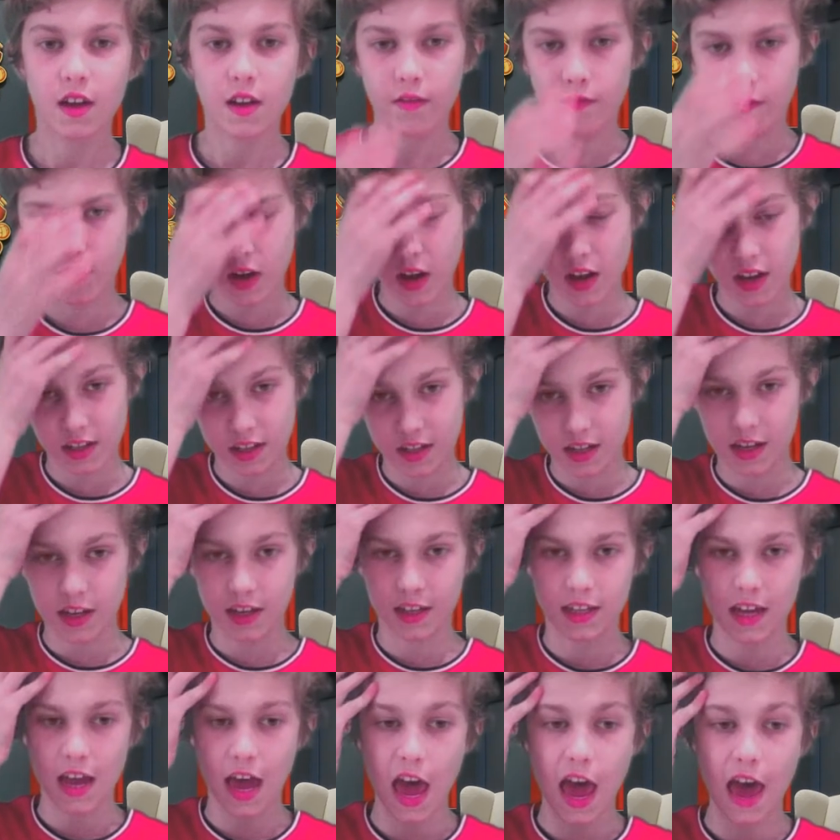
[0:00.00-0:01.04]
versus
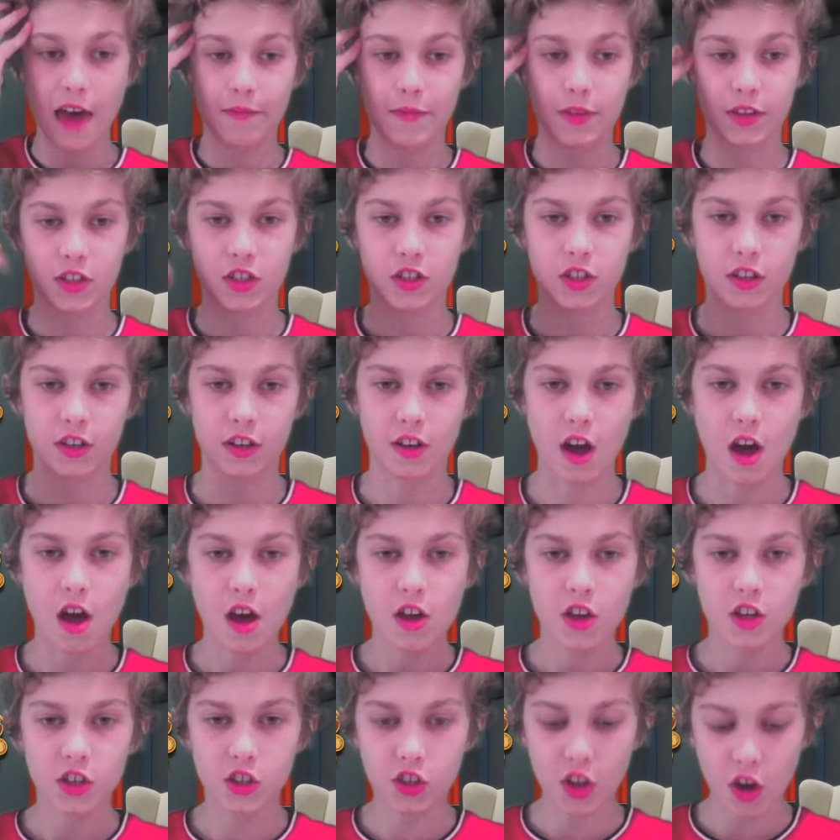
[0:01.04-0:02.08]
Everton.
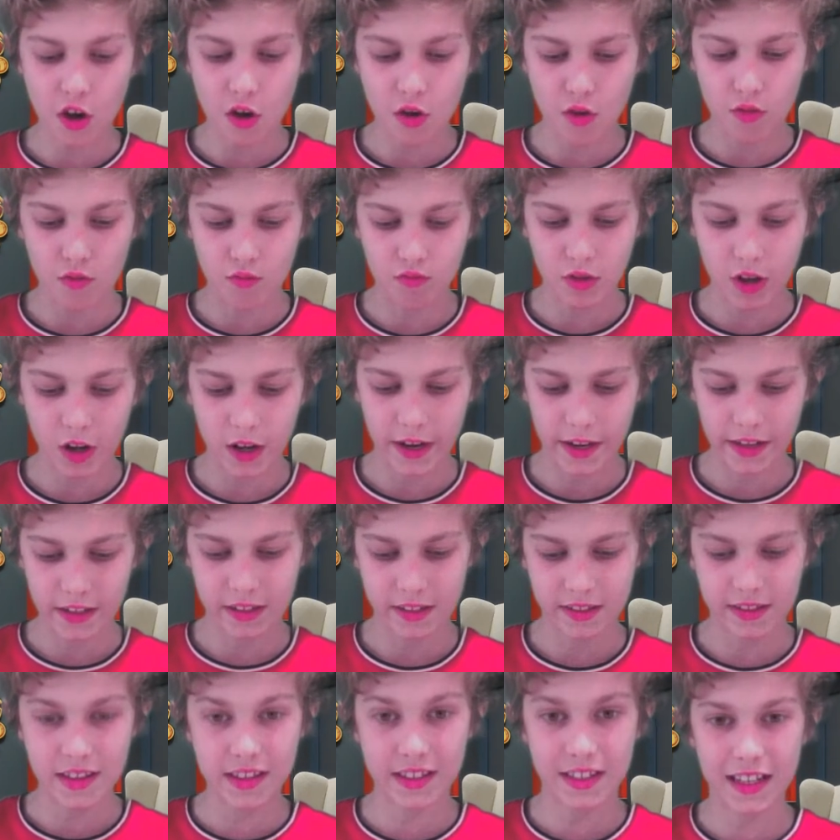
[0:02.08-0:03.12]
So, right,
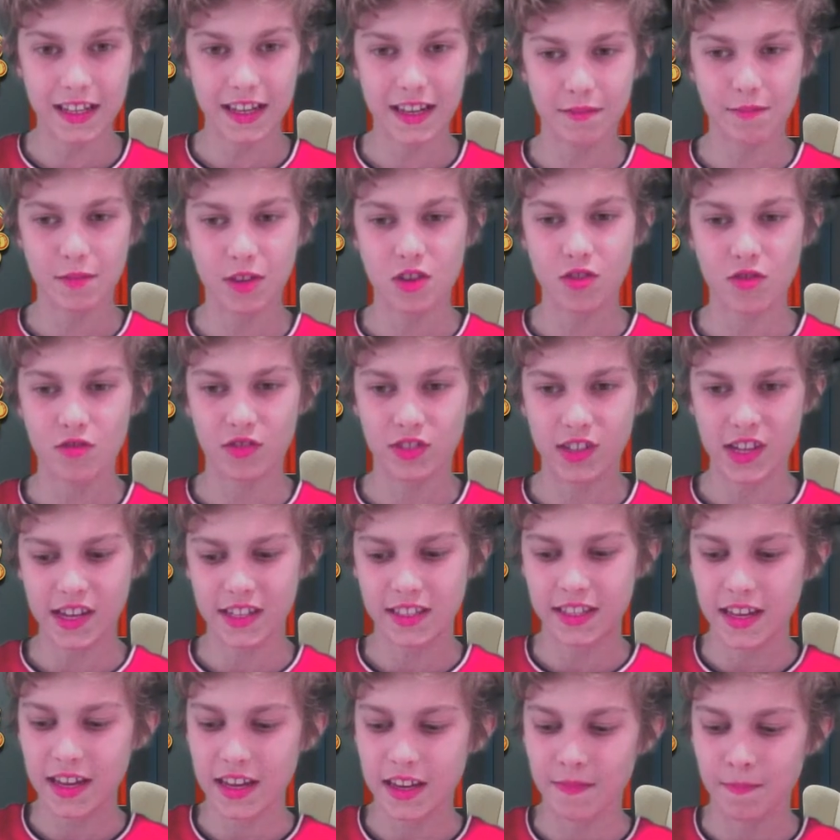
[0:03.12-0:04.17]
the team news is
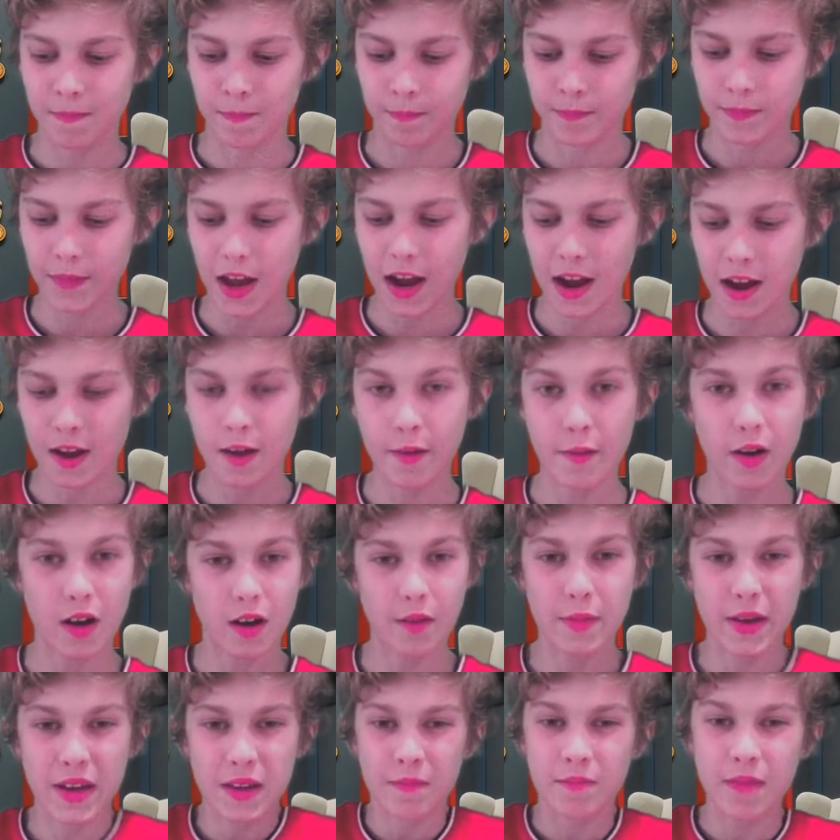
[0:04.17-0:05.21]
in. Uh, I
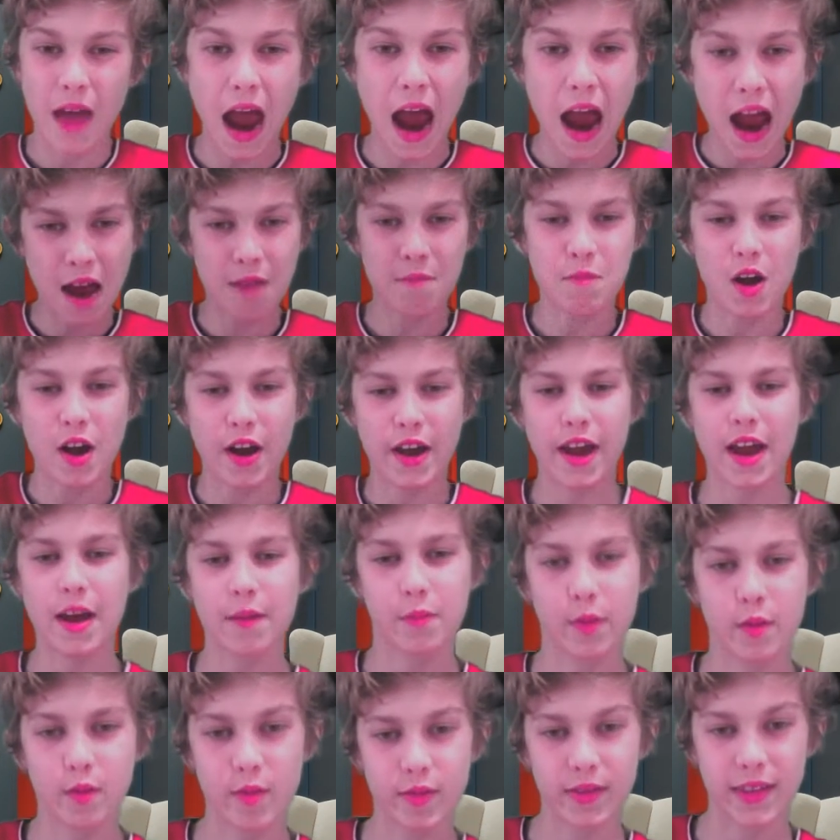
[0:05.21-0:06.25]
mean, am I
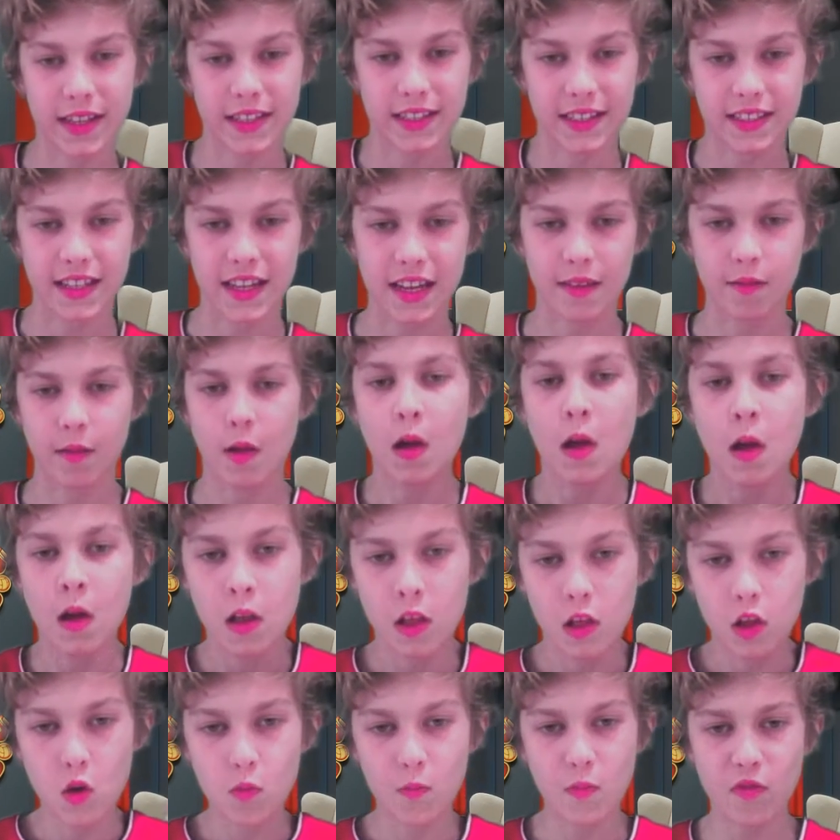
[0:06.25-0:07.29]
happy with this team?
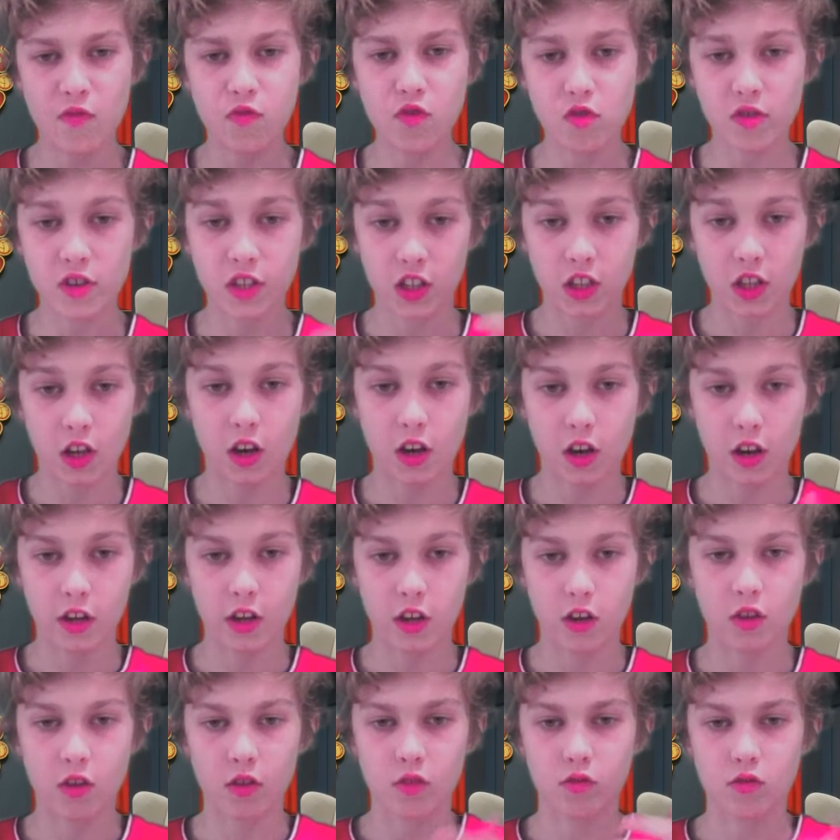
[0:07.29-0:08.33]
But before I start,
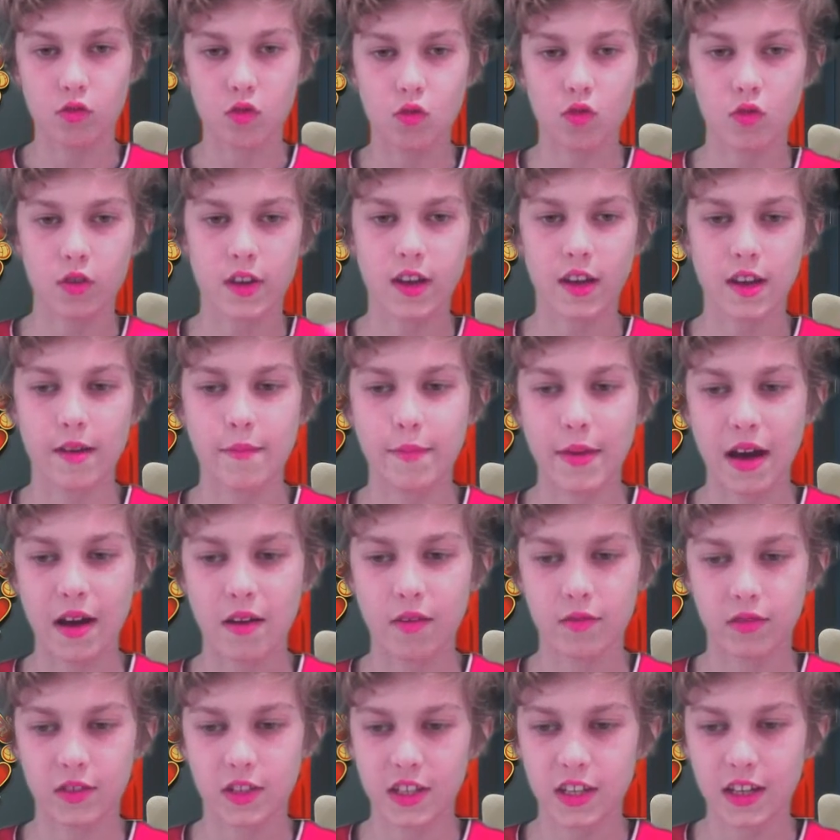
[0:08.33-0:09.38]
you know, talking
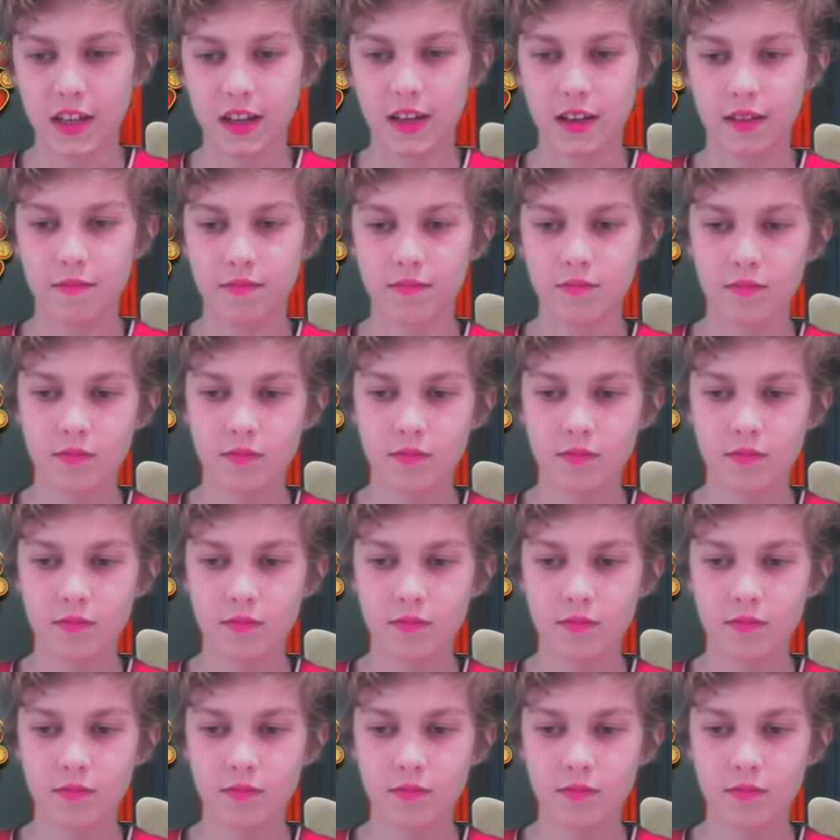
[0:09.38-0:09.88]
about it,